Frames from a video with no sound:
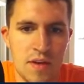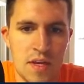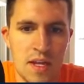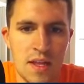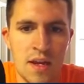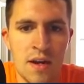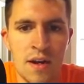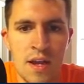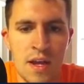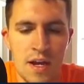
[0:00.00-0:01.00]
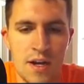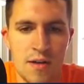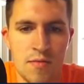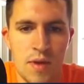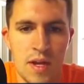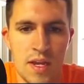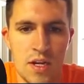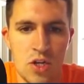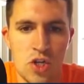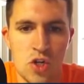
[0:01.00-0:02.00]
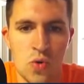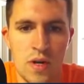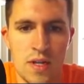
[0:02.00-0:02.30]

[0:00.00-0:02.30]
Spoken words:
get there and get destroyed,